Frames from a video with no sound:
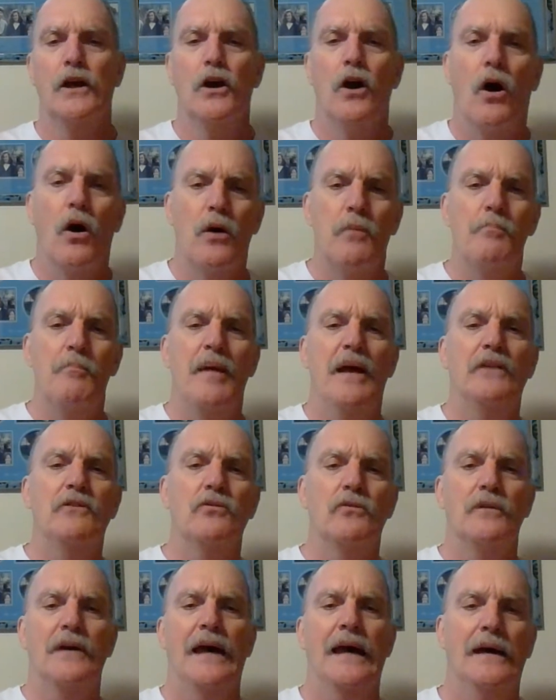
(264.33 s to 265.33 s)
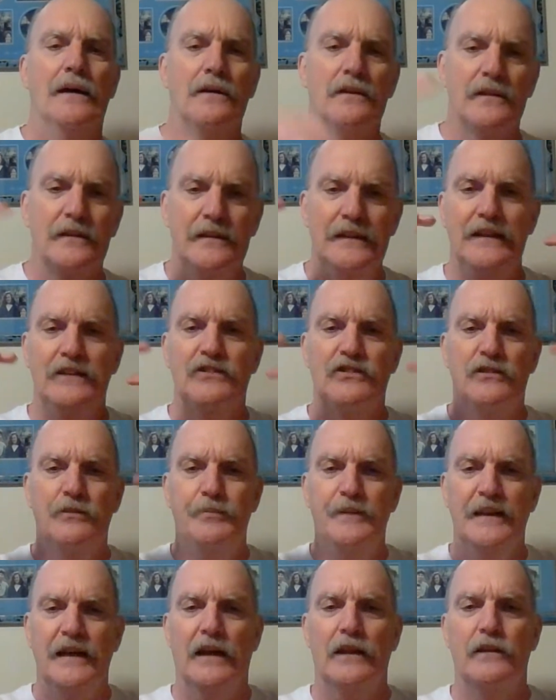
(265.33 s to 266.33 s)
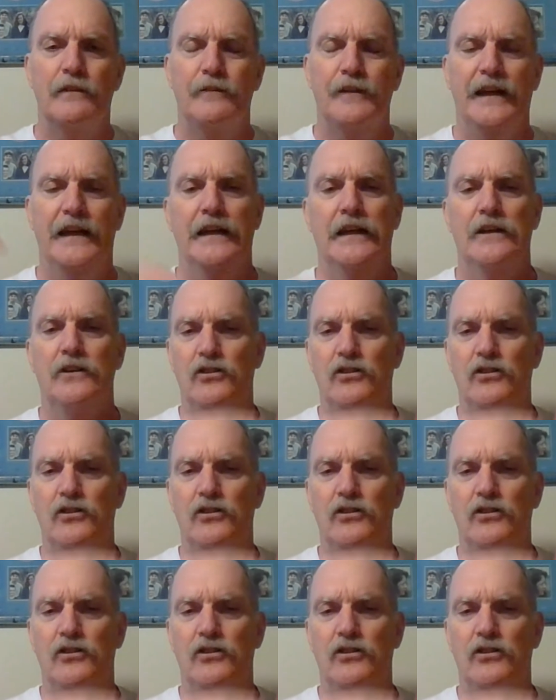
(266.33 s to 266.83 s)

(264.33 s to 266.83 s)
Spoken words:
our mental health needs to be elevated,